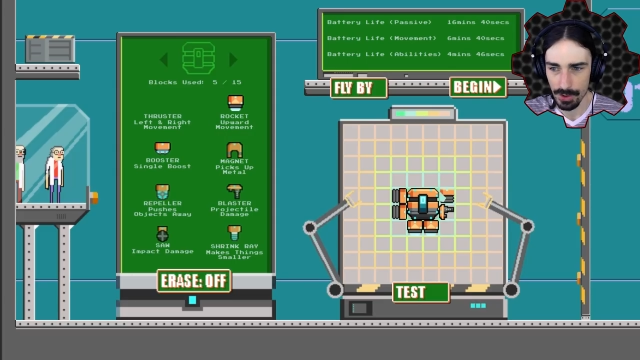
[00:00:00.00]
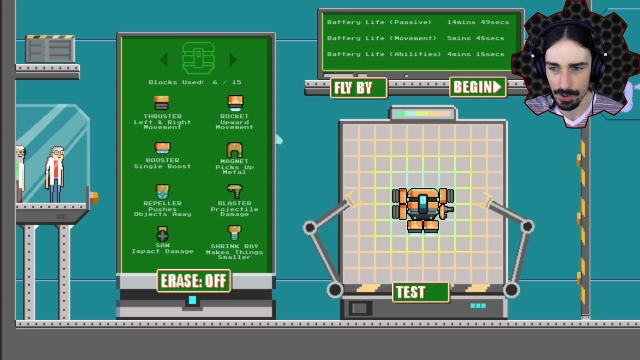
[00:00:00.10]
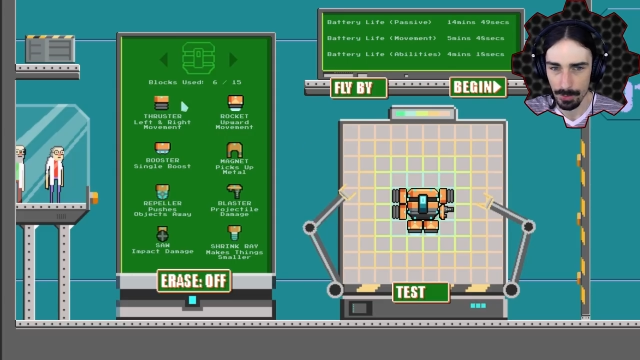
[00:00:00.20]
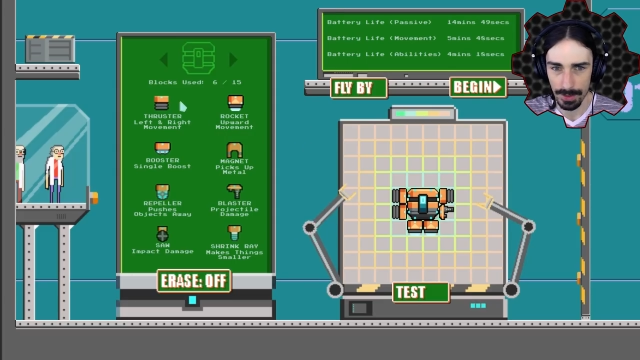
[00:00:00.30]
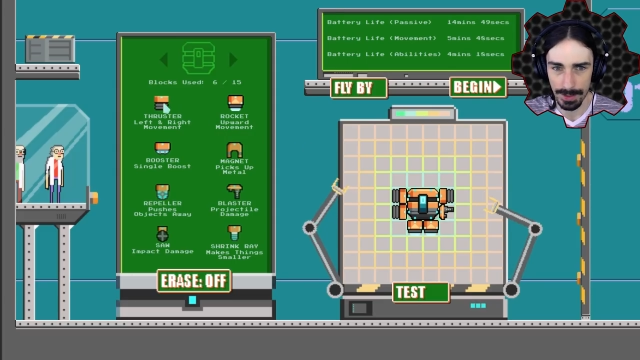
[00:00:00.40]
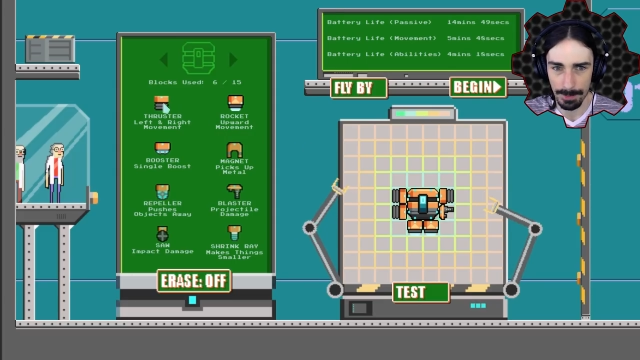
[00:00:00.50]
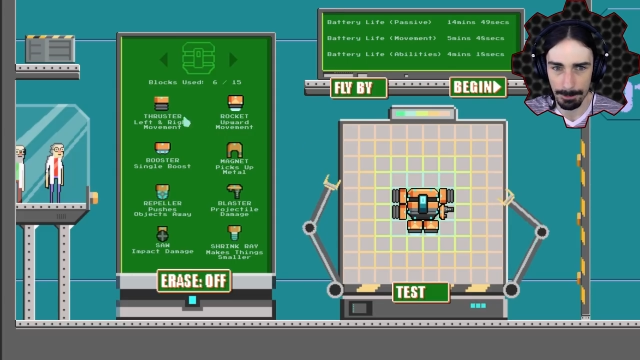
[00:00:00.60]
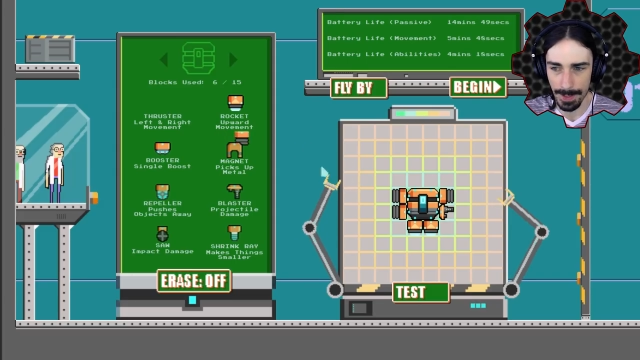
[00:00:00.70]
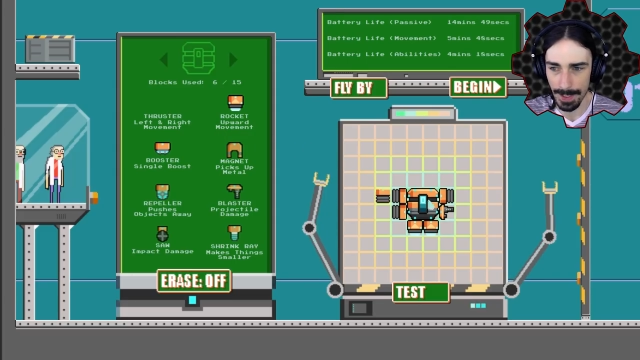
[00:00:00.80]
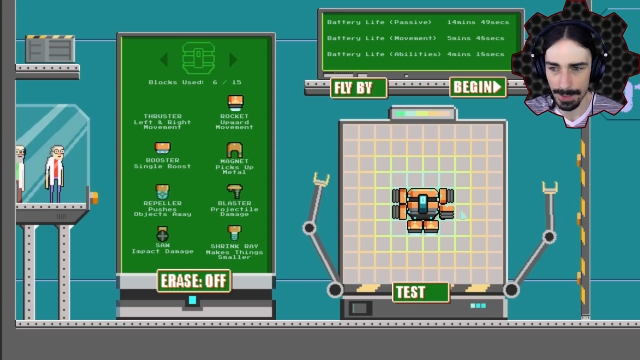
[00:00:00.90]
We're gonna need a
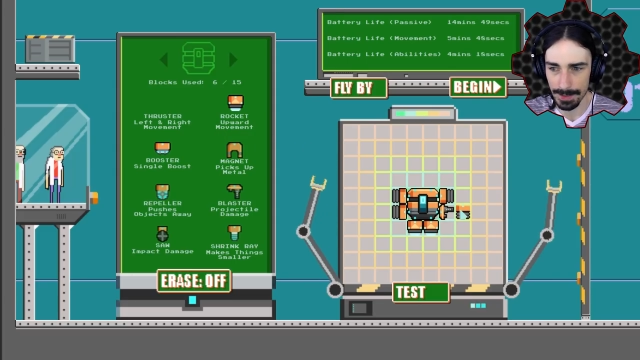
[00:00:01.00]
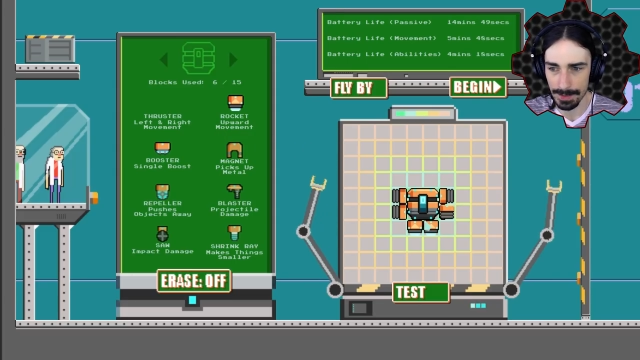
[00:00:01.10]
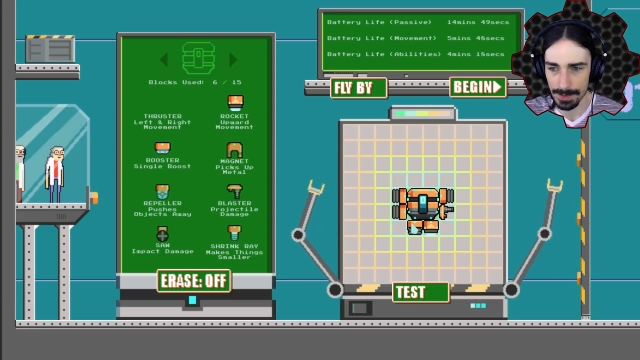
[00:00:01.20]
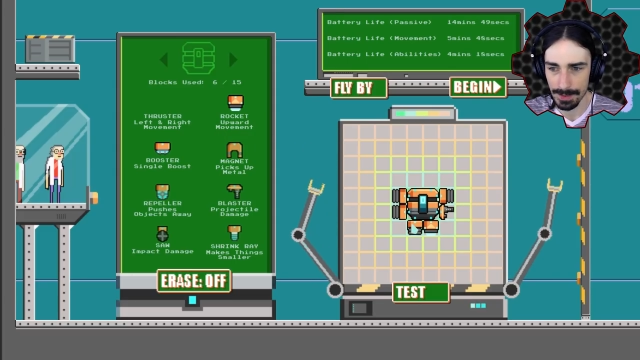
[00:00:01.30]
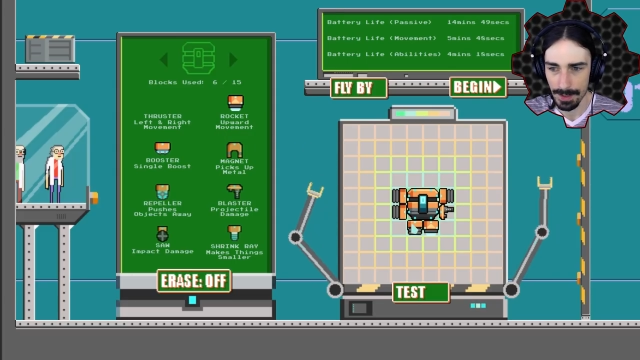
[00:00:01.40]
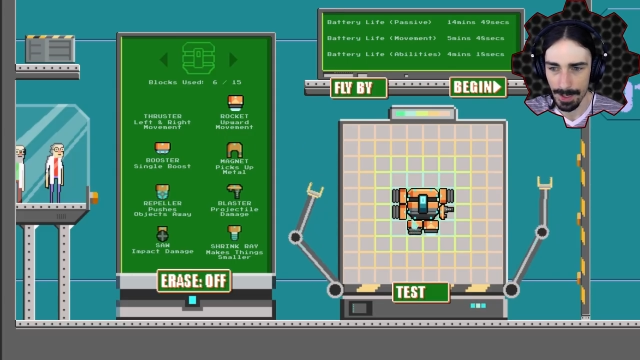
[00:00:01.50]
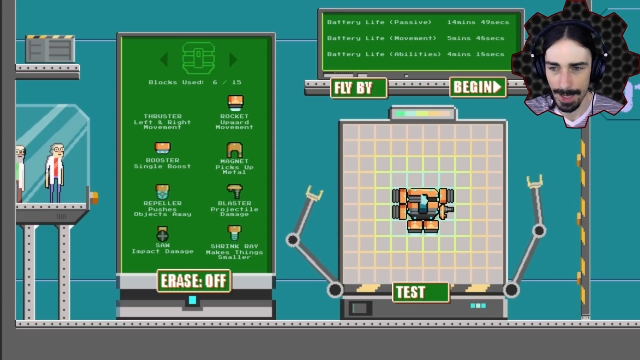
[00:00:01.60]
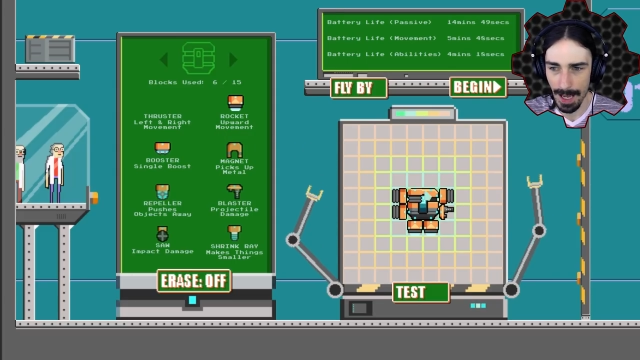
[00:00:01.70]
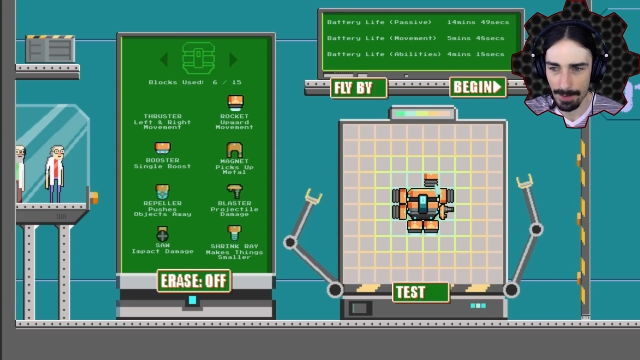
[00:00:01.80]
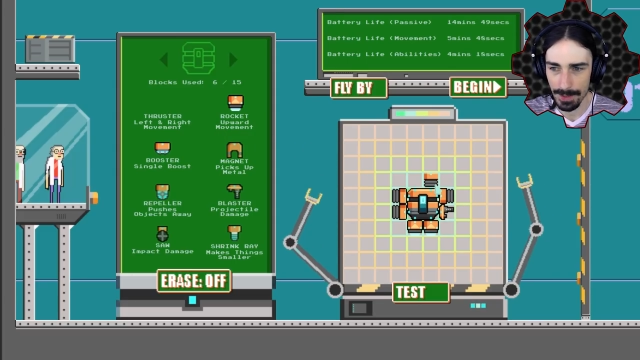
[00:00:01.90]
magnet. I
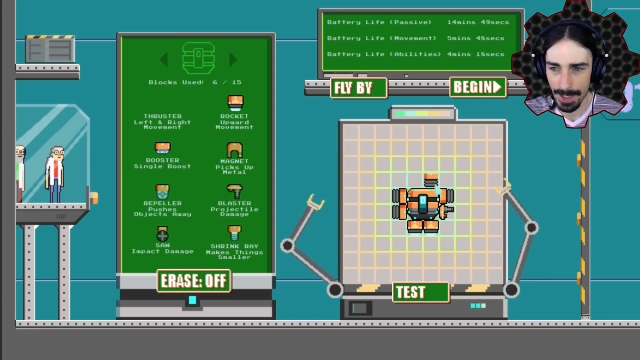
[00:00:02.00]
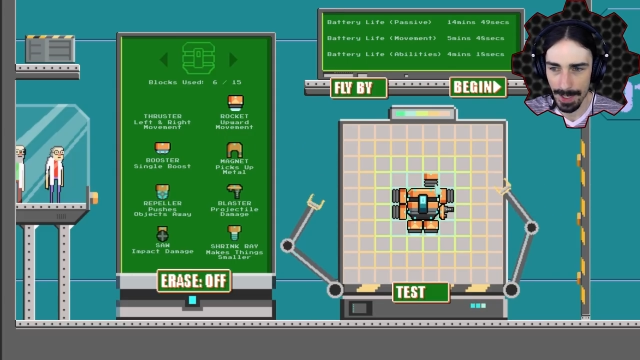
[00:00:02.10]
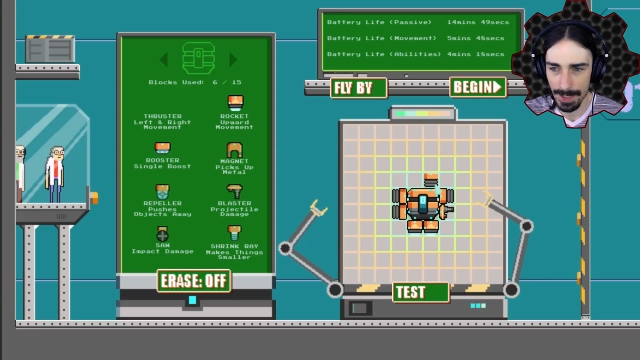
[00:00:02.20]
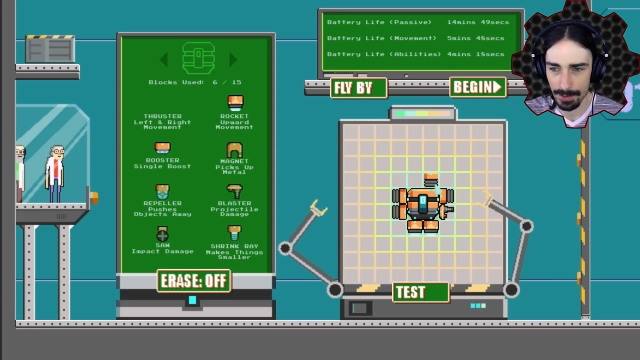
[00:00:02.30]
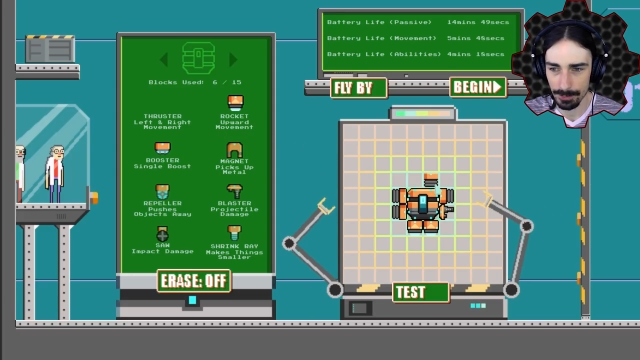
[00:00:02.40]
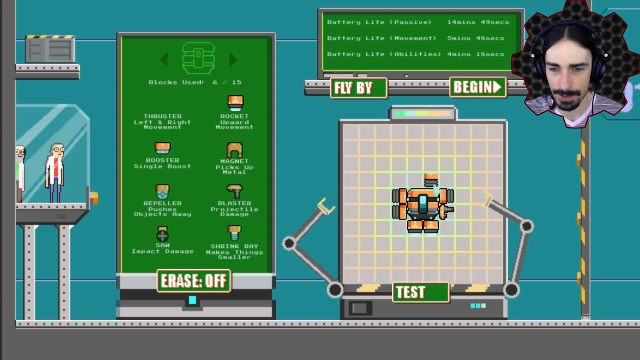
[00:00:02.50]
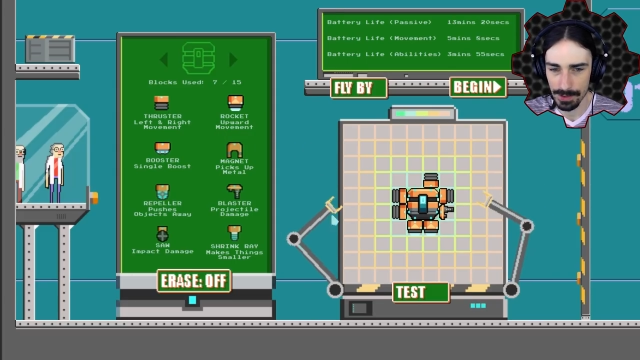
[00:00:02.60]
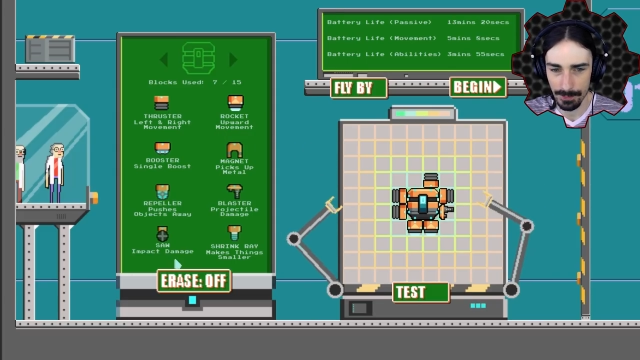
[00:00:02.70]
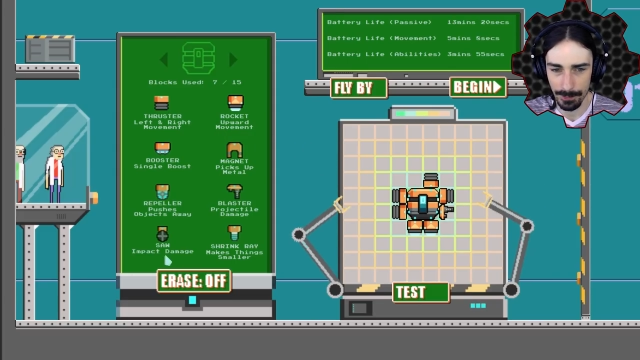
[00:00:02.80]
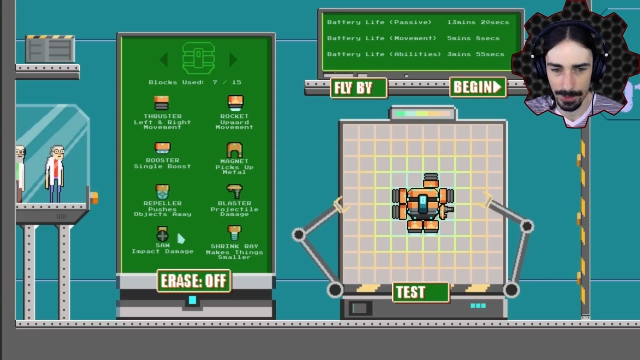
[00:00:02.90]
haven't had a
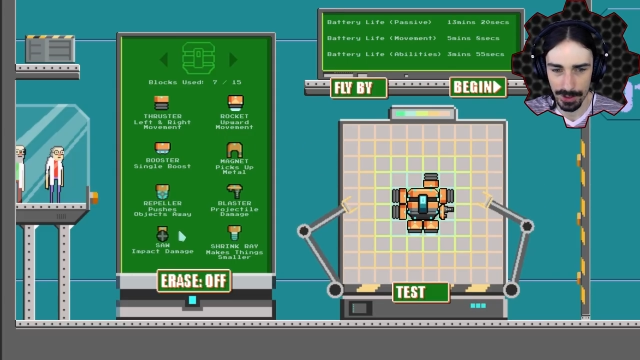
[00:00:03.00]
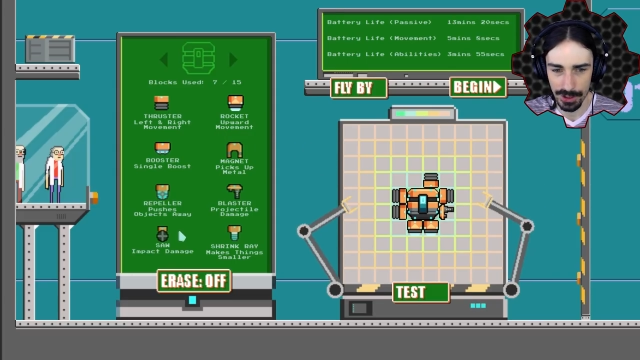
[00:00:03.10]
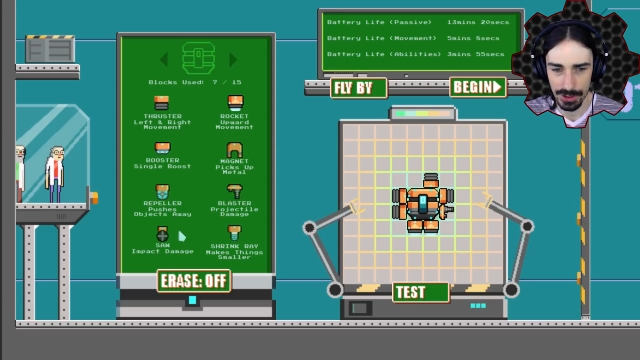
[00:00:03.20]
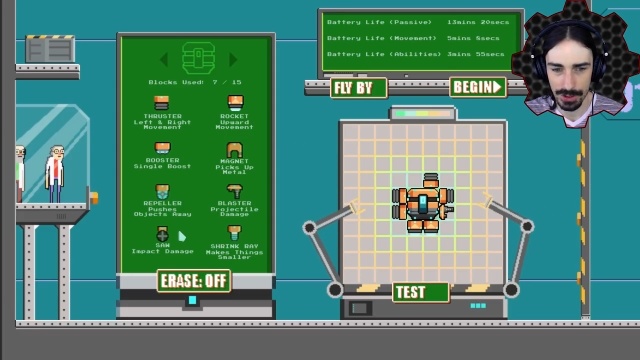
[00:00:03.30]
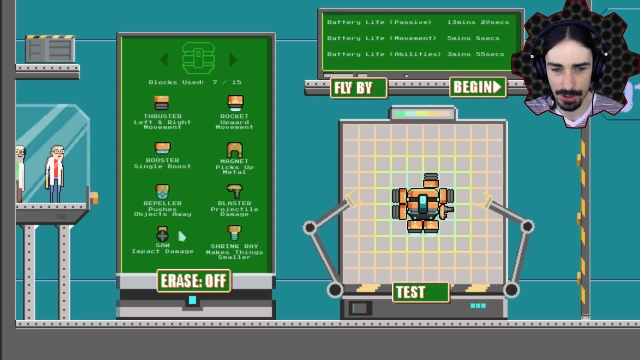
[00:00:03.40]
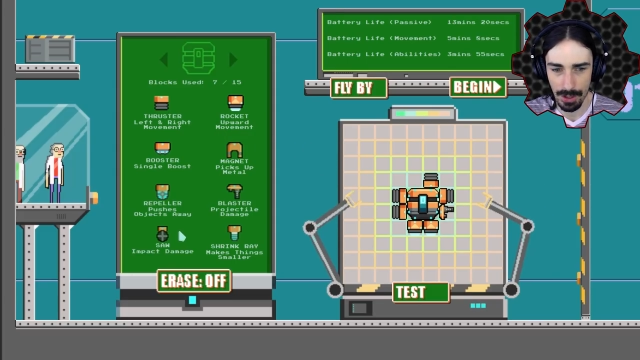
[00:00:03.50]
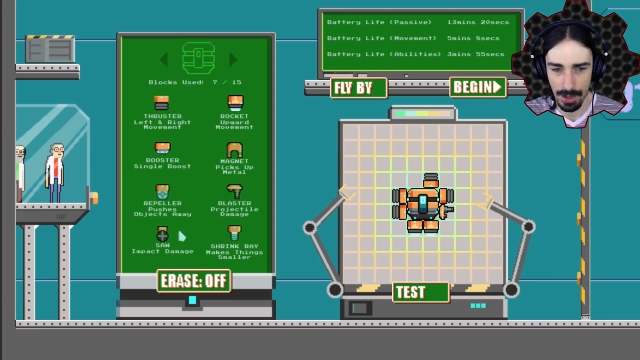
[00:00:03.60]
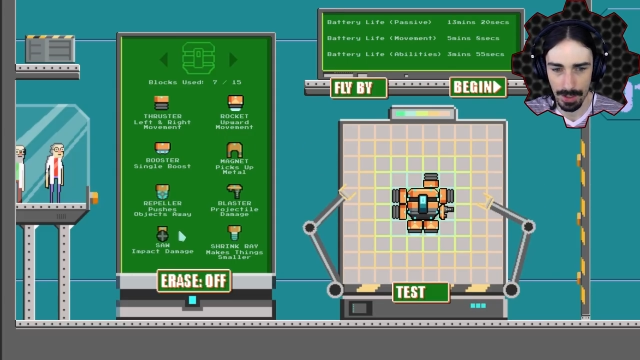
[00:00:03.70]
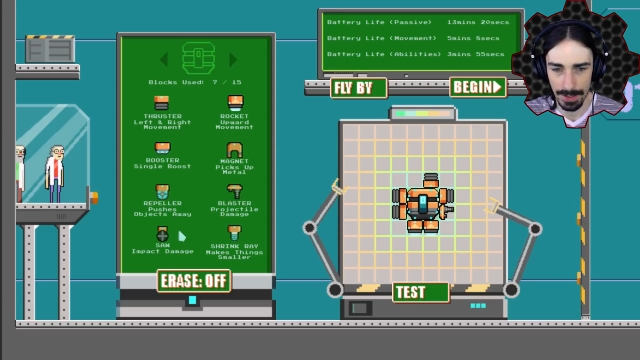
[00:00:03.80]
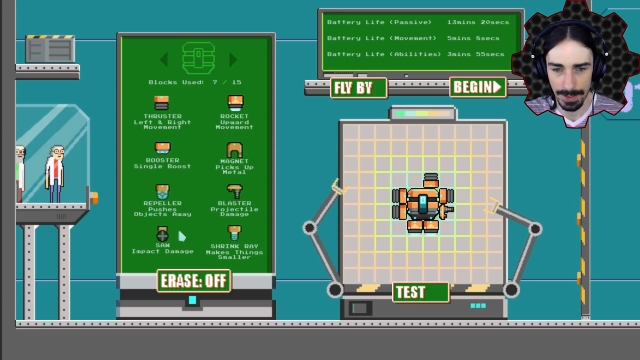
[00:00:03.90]
reason for the
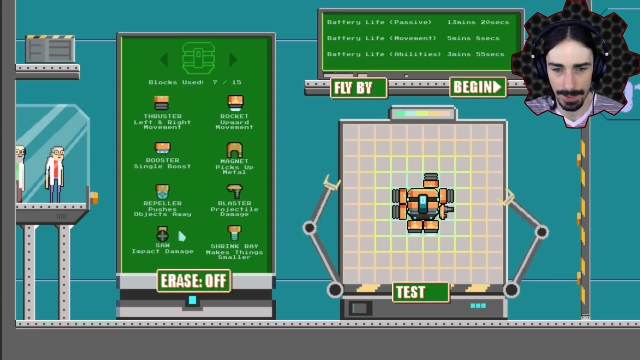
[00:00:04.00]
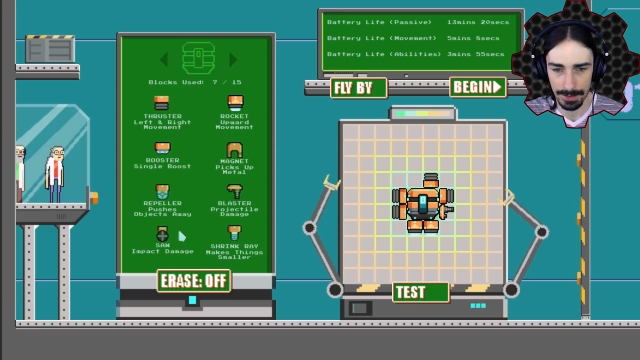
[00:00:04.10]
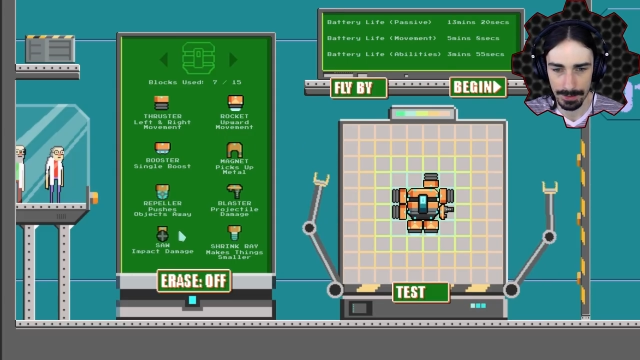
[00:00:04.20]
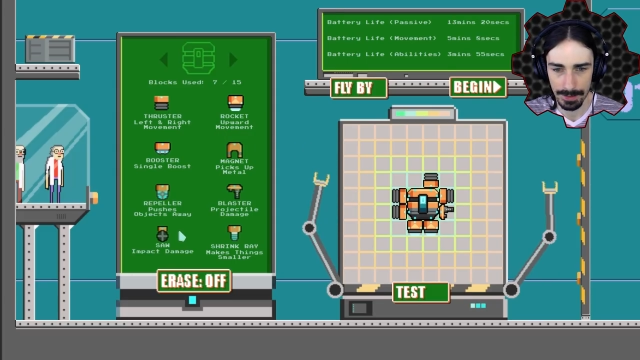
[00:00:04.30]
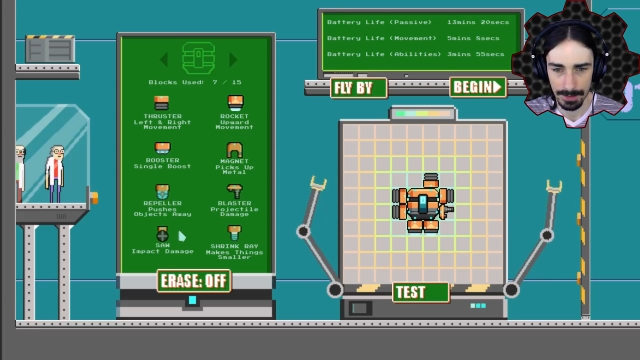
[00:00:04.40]
saw yet.